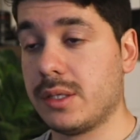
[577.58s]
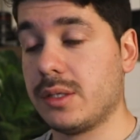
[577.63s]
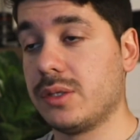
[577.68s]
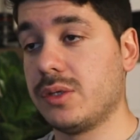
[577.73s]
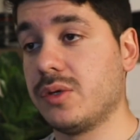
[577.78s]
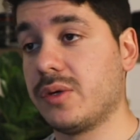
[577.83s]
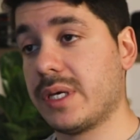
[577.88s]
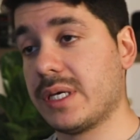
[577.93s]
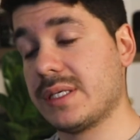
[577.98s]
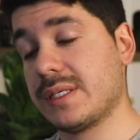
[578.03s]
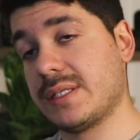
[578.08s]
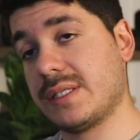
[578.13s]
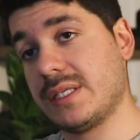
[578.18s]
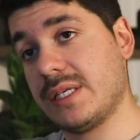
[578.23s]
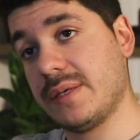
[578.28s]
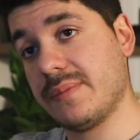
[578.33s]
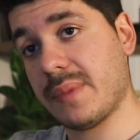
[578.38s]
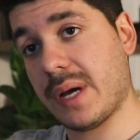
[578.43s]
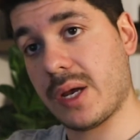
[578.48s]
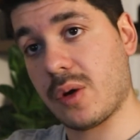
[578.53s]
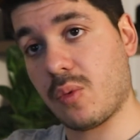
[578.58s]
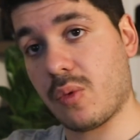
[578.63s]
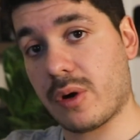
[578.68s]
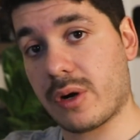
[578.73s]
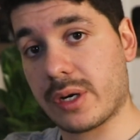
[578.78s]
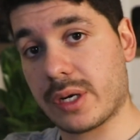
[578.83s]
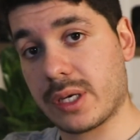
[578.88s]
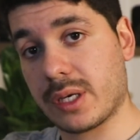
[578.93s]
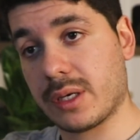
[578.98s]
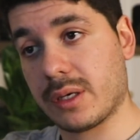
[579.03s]
you can see my
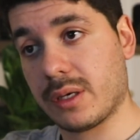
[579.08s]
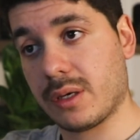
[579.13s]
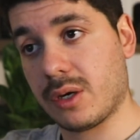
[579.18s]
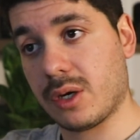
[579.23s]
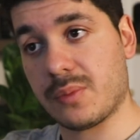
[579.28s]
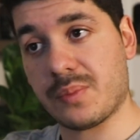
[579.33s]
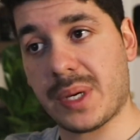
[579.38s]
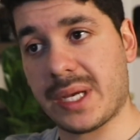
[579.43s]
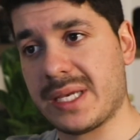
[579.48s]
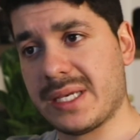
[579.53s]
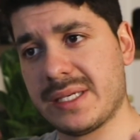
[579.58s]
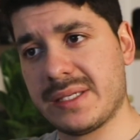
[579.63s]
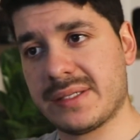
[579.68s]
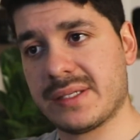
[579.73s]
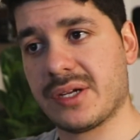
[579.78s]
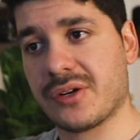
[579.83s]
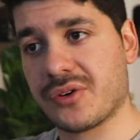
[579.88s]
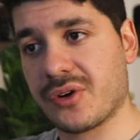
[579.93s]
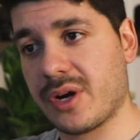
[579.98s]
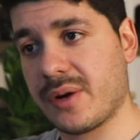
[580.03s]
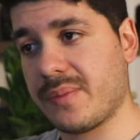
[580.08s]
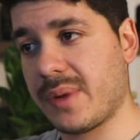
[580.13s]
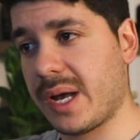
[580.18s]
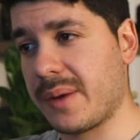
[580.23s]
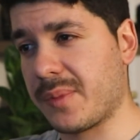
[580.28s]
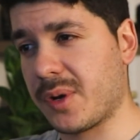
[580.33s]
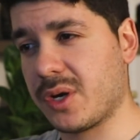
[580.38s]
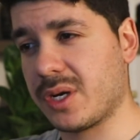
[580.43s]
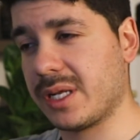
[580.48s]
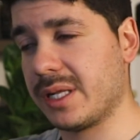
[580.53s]
work on my Instagram.
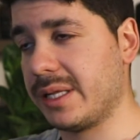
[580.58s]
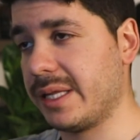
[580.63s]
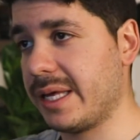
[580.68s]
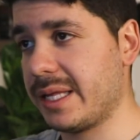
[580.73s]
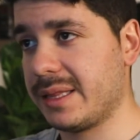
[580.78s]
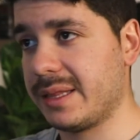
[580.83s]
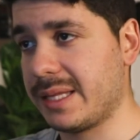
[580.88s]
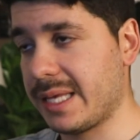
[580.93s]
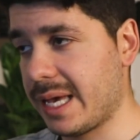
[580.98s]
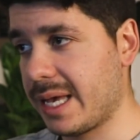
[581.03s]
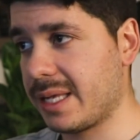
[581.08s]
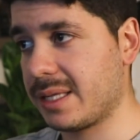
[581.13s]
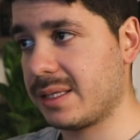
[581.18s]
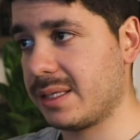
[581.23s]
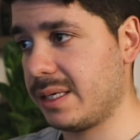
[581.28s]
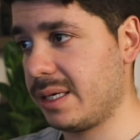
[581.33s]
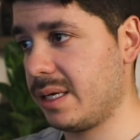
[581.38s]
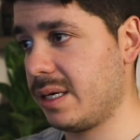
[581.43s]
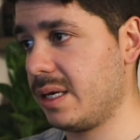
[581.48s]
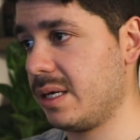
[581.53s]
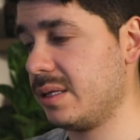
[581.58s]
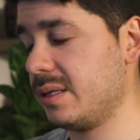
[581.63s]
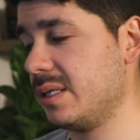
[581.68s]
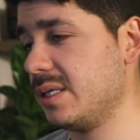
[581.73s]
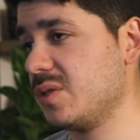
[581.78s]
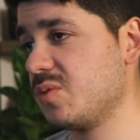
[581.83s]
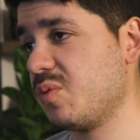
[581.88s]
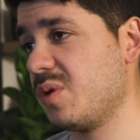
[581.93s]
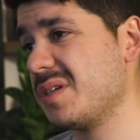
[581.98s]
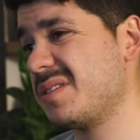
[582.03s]
I'm gonna let that, and
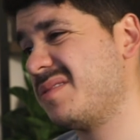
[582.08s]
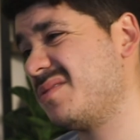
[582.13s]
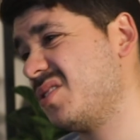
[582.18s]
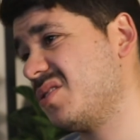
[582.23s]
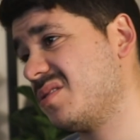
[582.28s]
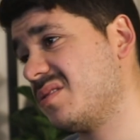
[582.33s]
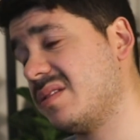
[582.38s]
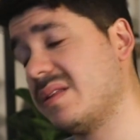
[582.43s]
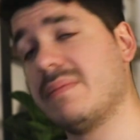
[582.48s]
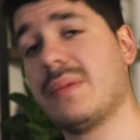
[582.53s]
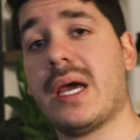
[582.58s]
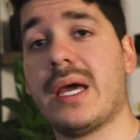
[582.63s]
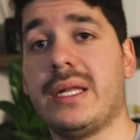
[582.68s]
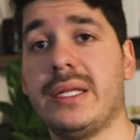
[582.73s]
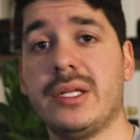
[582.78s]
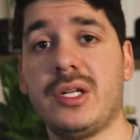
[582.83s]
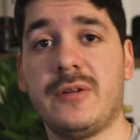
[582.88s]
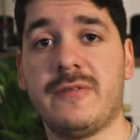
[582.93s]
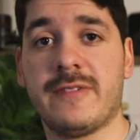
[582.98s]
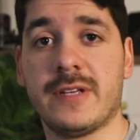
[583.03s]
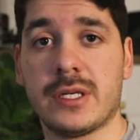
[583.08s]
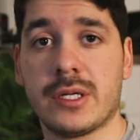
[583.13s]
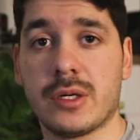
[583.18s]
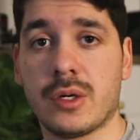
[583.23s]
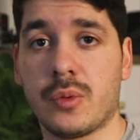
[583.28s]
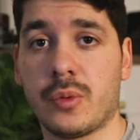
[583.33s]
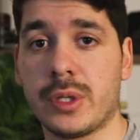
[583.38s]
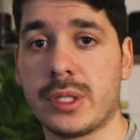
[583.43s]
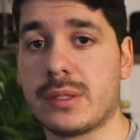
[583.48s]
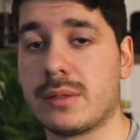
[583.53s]
this was just a little video
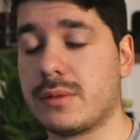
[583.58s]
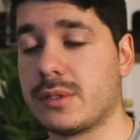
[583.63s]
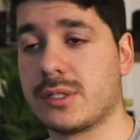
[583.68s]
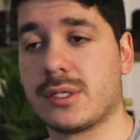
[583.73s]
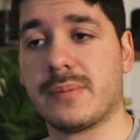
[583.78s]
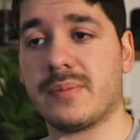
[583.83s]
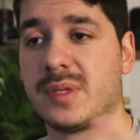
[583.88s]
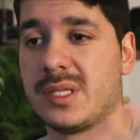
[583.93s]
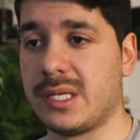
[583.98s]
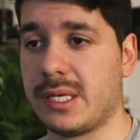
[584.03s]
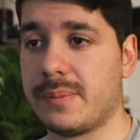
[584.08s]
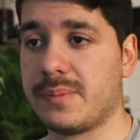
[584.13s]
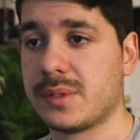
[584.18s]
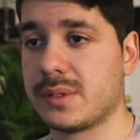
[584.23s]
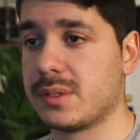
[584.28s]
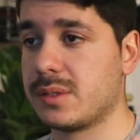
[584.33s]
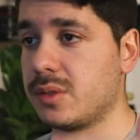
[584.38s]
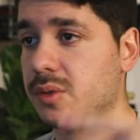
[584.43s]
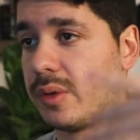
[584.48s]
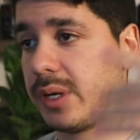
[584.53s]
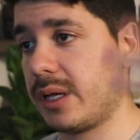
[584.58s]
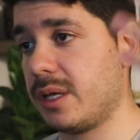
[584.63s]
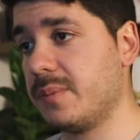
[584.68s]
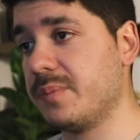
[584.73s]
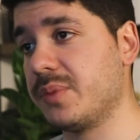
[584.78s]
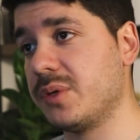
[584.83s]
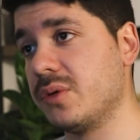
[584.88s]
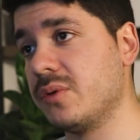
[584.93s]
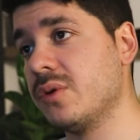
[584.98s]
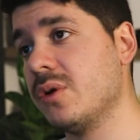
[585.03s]
with some tips to
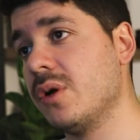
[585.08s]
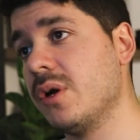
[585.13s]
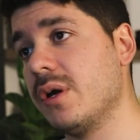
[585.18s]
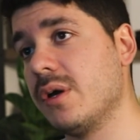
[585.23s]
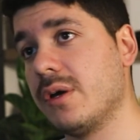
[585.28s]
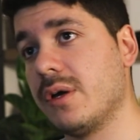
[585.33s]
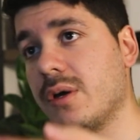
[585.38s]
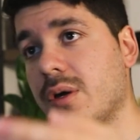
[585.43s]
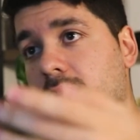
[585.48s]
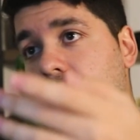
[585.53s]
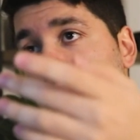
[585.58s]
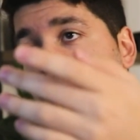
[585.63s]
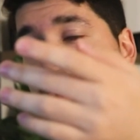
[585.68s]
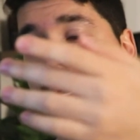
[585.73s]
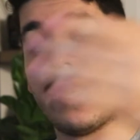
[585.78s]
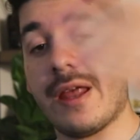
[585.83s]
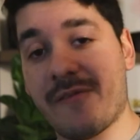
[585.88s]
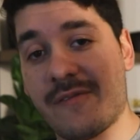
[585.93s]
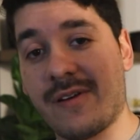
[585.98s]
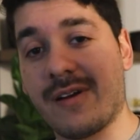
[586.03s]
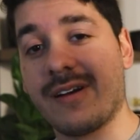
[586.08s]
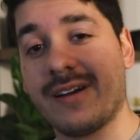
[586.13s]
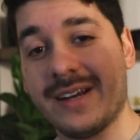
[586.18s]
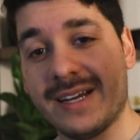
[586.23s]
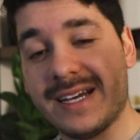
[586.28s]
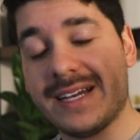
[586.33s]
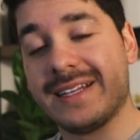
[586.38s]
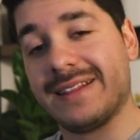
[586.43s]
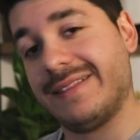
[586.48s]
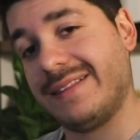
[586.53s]
help you whenever
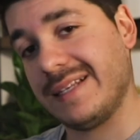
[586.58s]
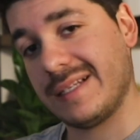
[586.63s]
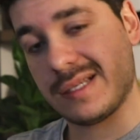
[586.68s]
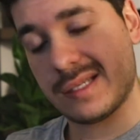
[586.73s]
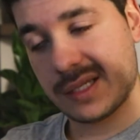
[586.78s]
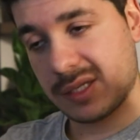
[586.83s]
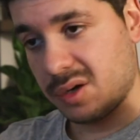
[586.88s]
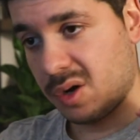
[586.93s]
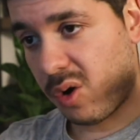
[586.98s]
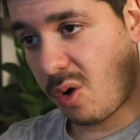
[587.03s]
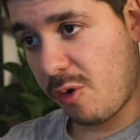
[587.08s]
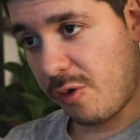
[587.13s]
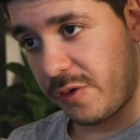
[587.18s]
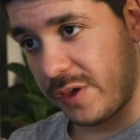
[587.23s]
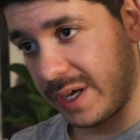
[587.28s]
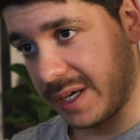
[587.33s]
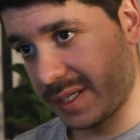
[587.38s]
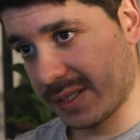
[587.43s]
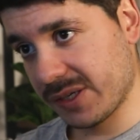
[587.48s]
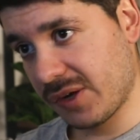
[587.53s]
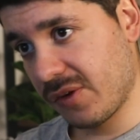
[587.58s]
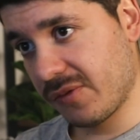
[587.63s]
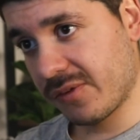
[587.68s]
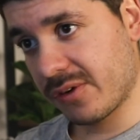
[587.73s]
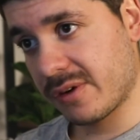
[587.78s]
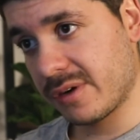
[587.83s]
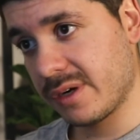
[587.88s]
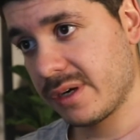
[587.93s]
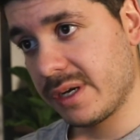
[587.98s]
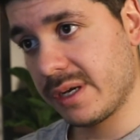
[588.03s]
this whole thing is
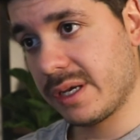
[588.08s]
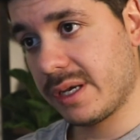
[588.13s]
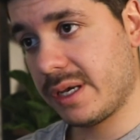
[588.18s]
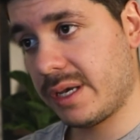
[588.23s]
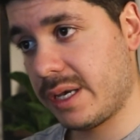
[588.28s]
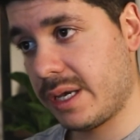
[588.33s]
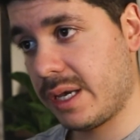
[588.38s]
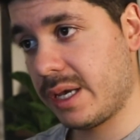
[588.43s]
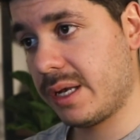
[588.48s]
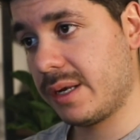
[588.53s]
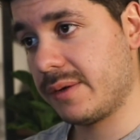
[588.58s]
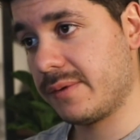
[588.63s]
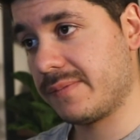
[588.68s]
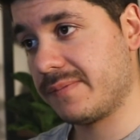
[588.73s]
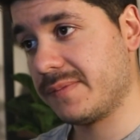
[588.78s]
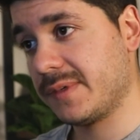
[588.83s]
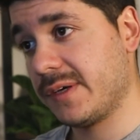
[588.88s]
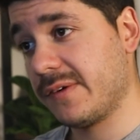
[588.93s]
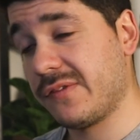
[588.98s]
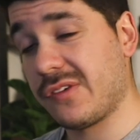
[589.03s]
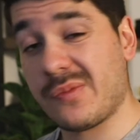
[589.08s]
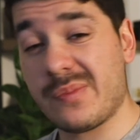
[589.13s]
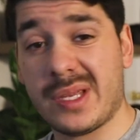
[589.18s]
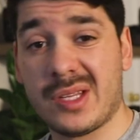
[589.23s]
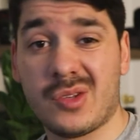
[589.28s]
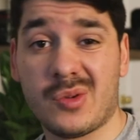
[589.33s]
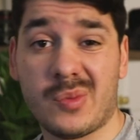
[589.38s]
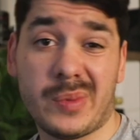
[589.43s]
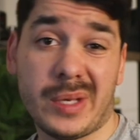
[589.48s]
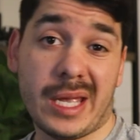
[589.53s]
over, and for me
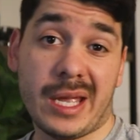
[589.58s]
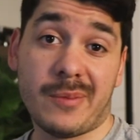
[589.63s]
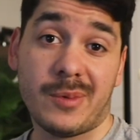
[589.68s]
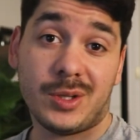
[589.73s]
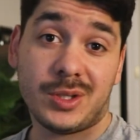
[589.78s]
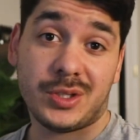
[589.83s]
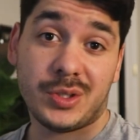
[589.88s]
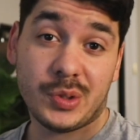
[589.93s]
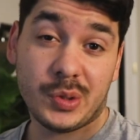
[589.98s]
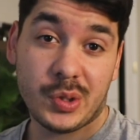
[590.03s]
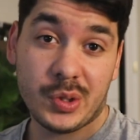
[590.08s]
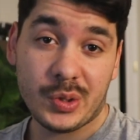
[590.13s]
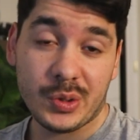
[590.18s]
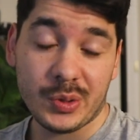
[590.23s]
to be able to